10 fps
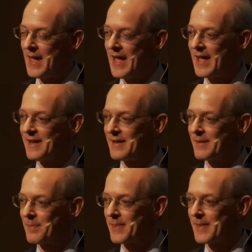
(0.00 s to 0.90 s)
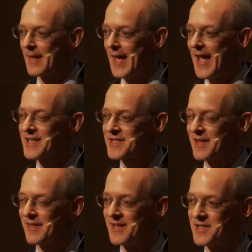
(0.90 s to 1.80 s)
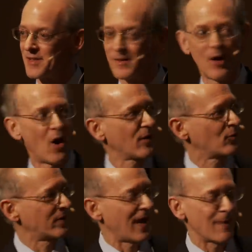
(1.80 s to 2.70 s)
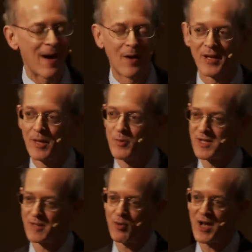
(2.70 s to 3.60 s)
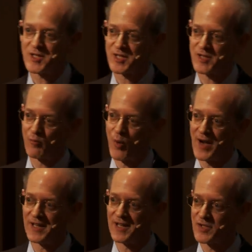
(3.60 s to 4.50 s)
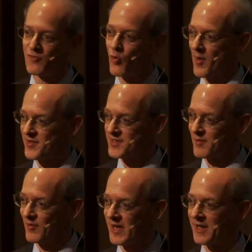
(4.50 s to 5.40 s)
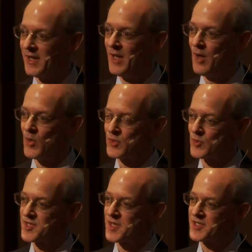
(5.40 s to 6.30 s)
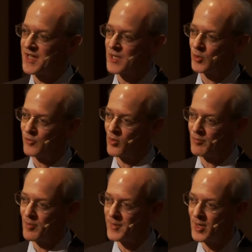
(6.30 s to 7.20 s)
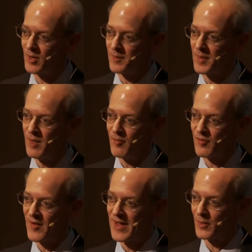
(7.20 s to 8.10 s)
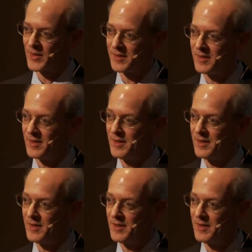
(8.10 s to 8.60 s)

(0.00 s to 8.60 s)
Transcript: And as this article came out, he was in the process of writing his fourth symphony, which was scheduled for premiere for the following